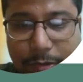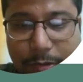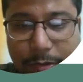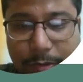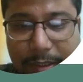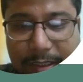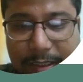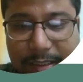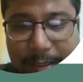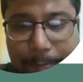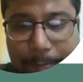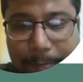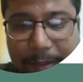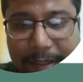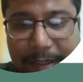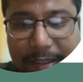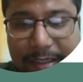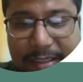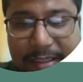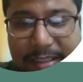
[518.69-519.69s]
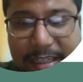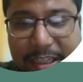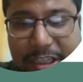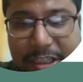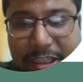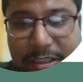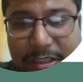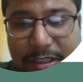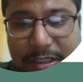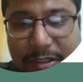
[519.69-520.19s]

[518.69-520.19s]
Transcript: so it is applied at station